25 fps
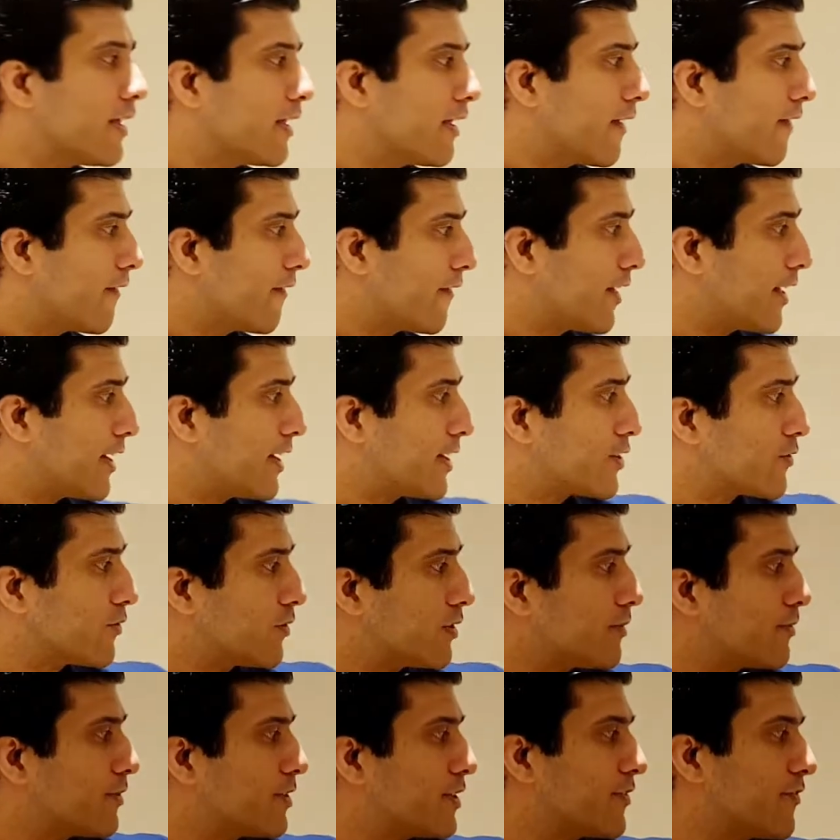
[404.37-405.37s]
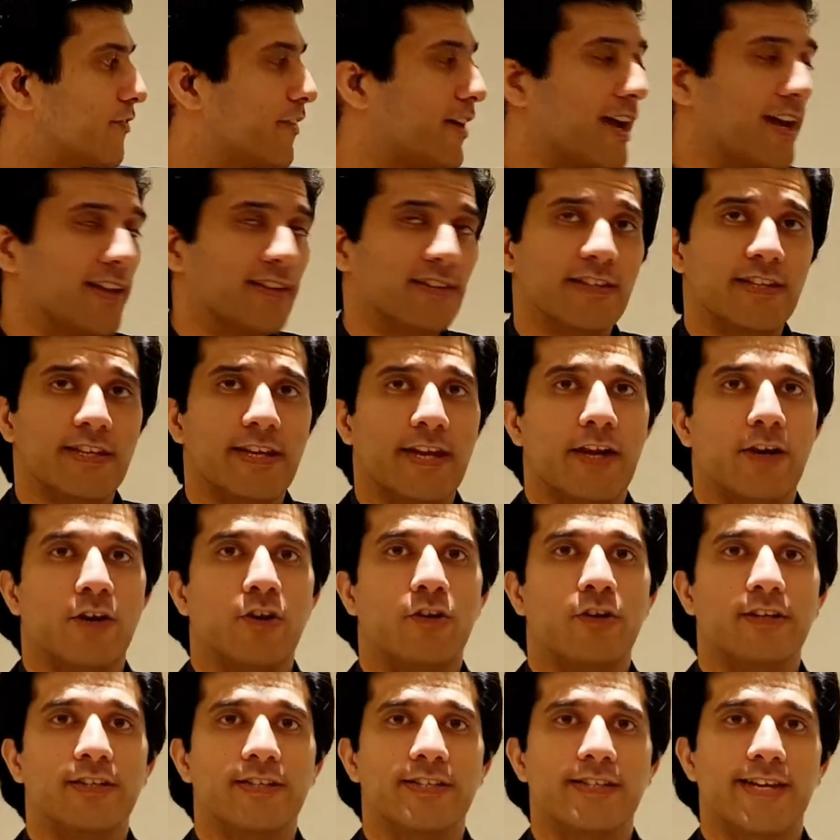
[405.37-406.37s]
then it will define the
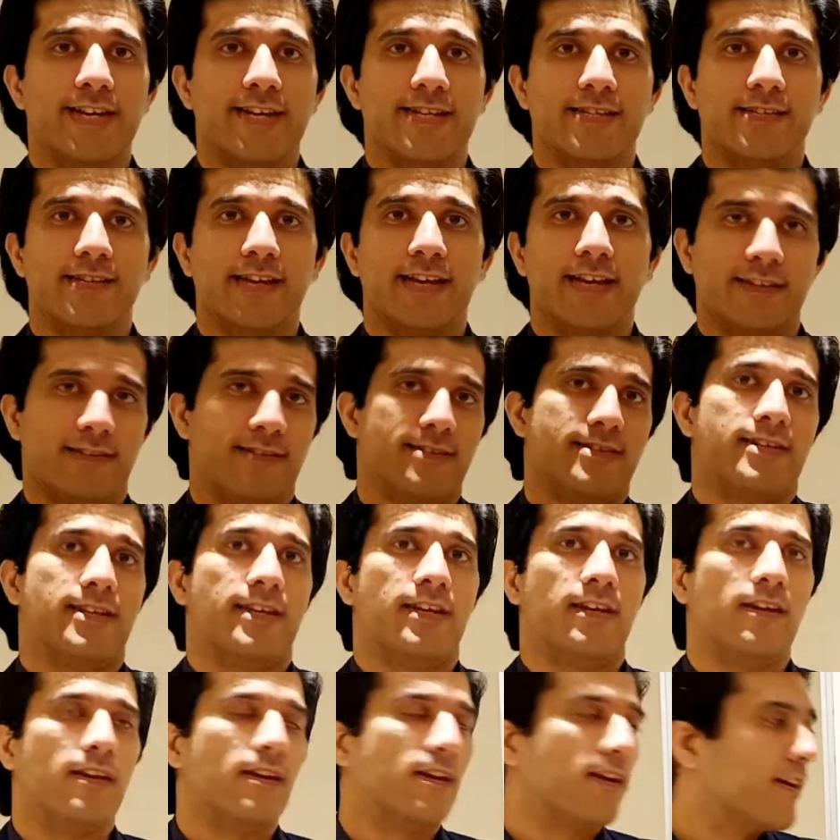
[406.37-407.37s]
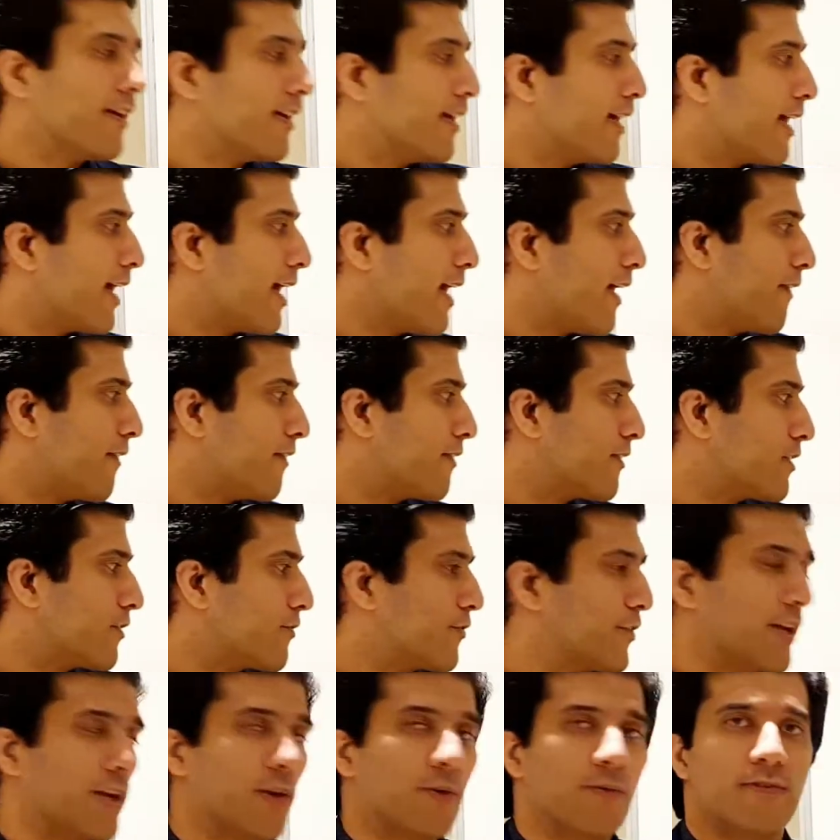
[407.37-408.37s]
technology as LTE and the
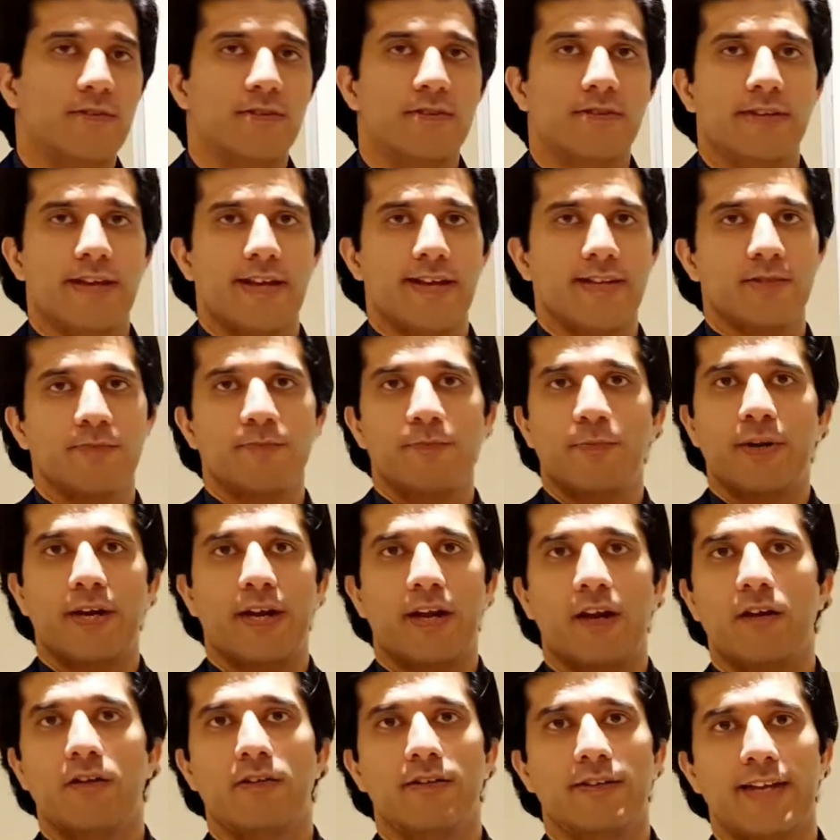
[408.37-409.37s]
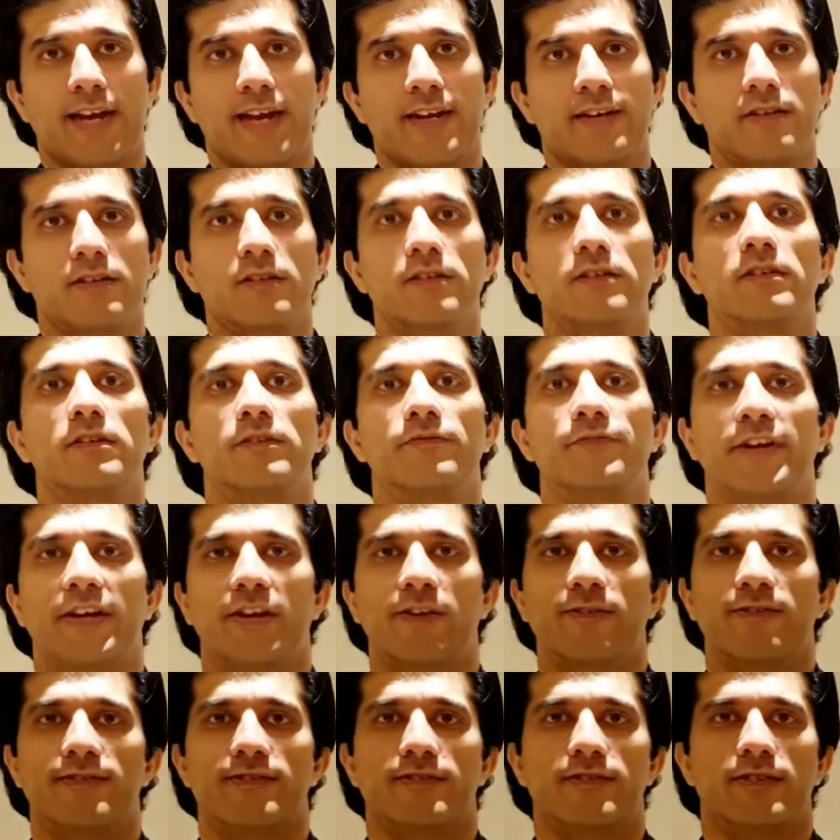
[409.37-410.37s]
frequency as particular that
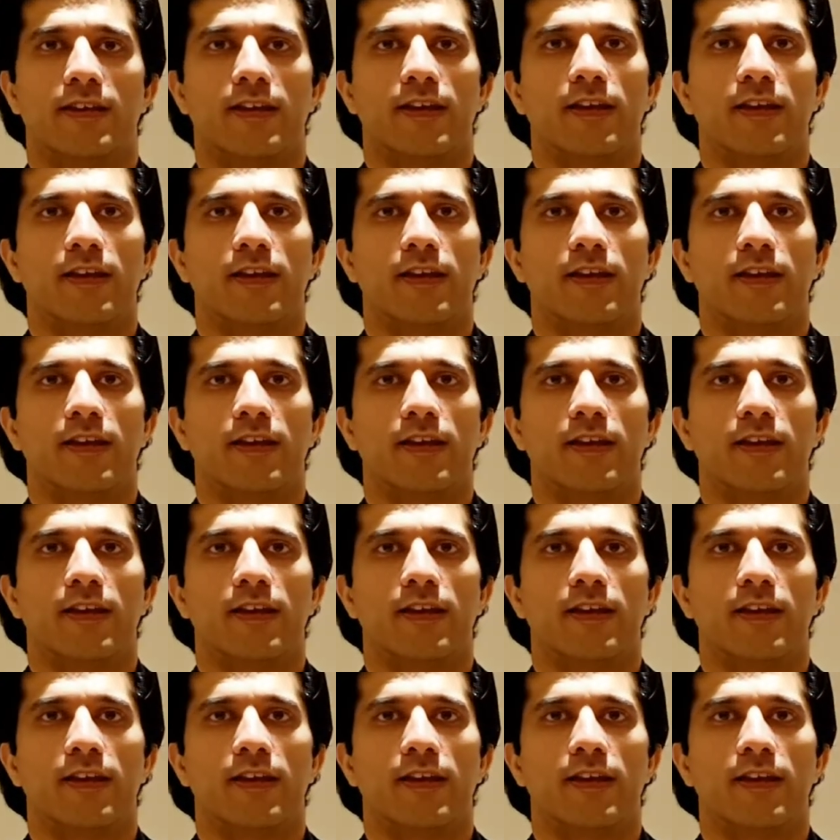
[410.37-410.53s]
frequency.